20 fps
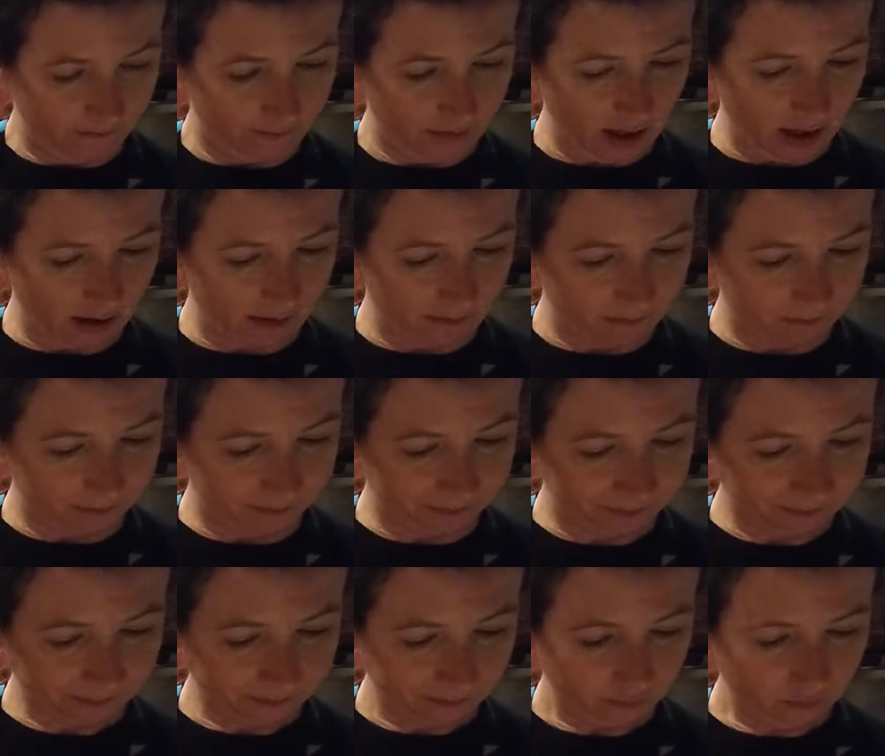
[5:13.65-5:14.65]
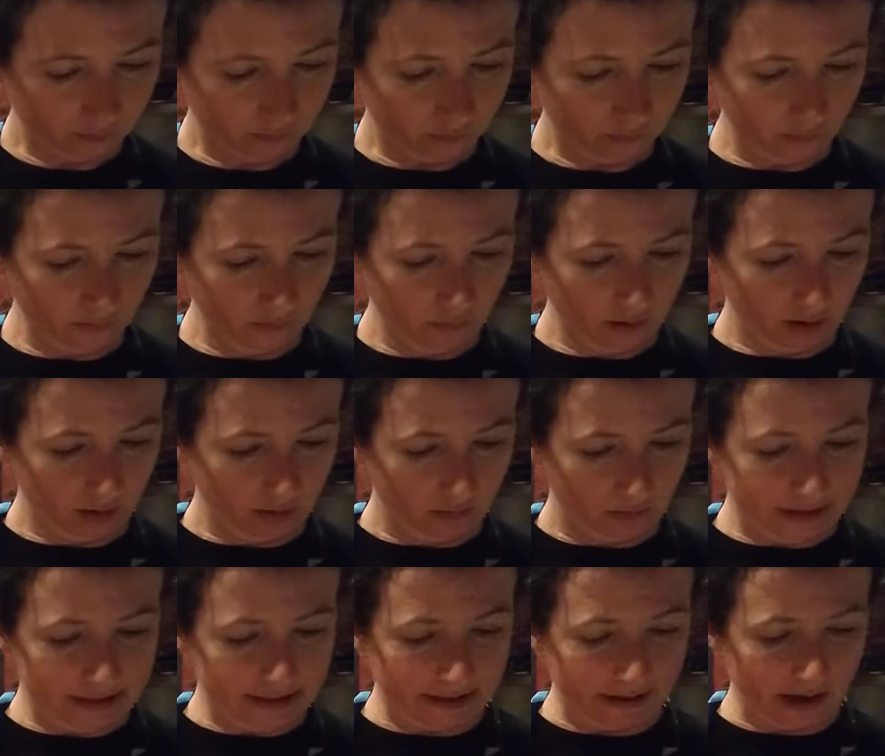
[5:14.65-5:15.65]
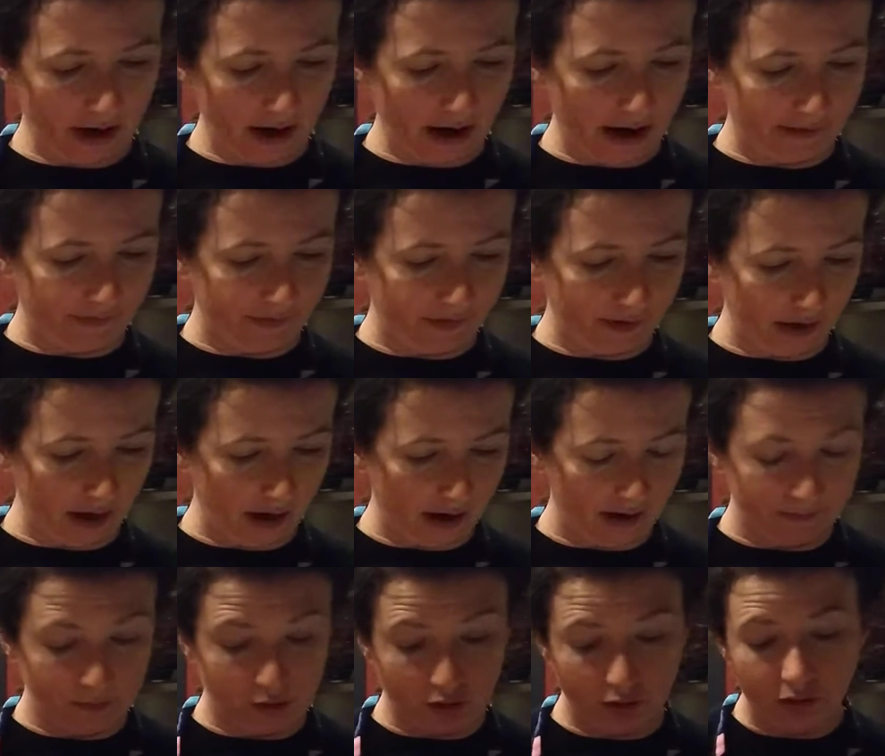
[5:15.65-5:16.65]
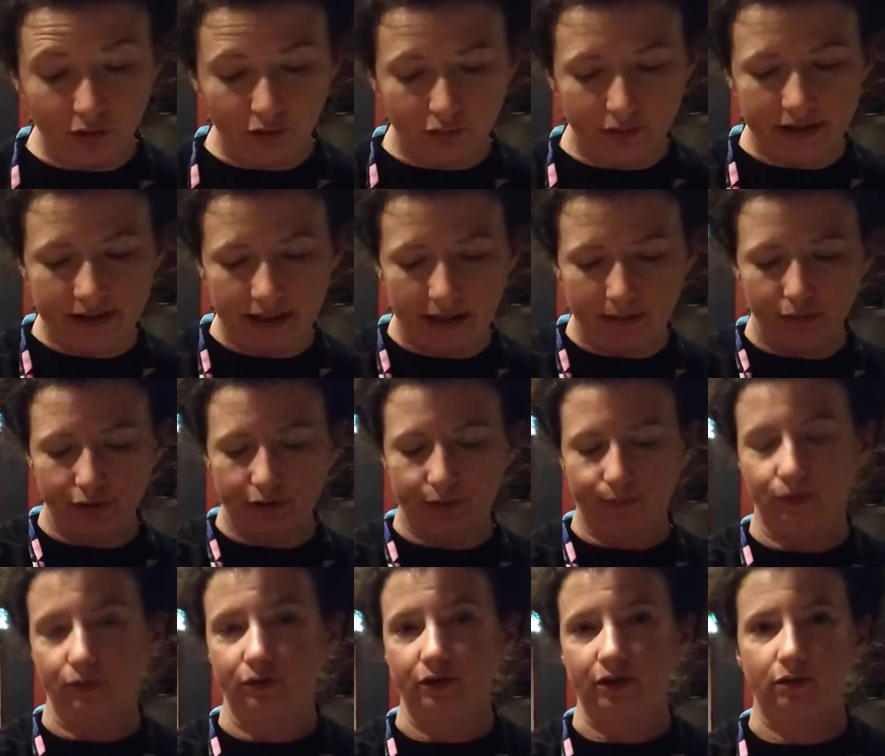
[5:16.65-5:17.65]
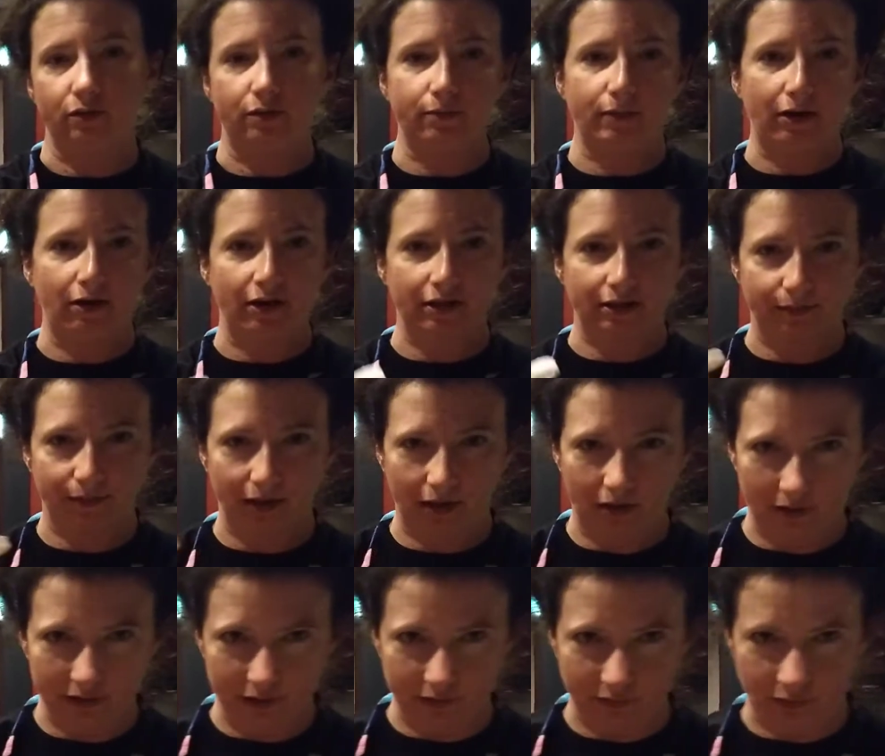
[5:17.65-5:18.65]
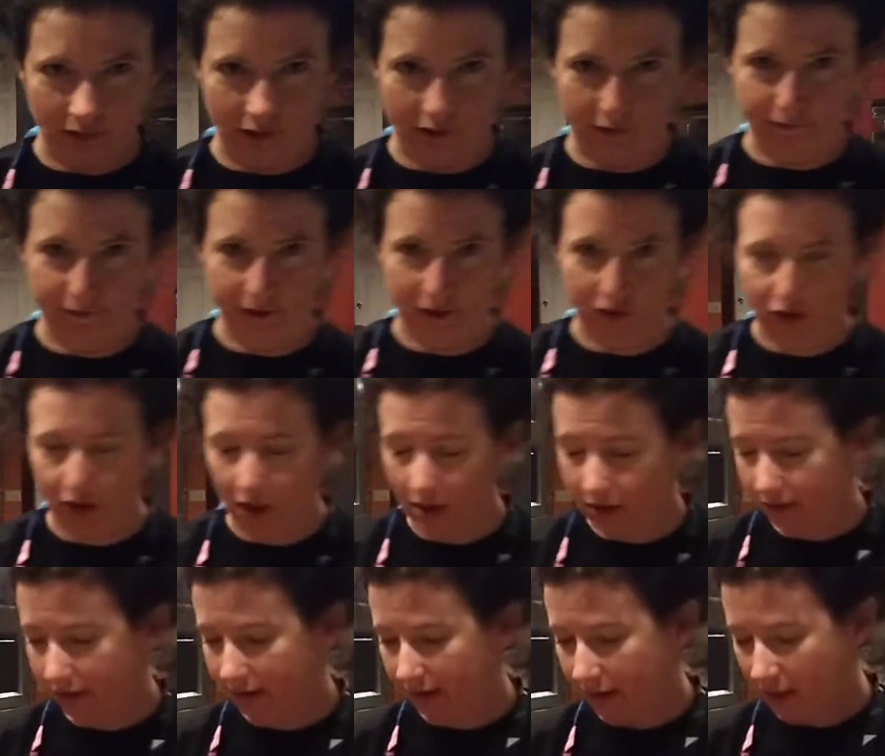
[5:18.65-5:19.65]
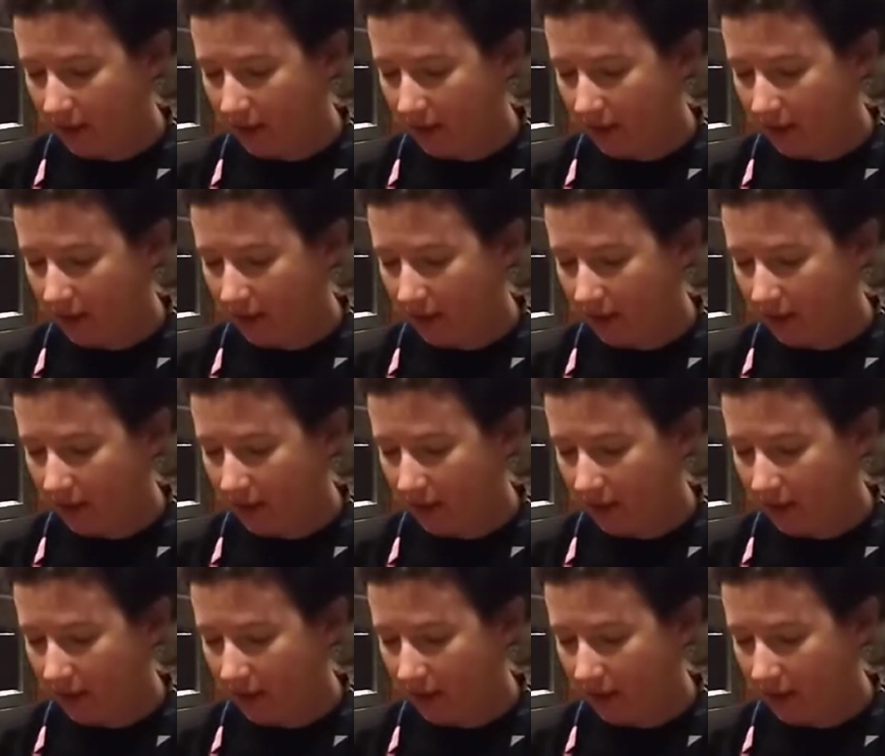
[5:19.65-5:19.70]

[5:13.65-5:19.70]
Yeah. We did not add the 2 to 3 tablespoons is what my recipe calls for of fish sauce.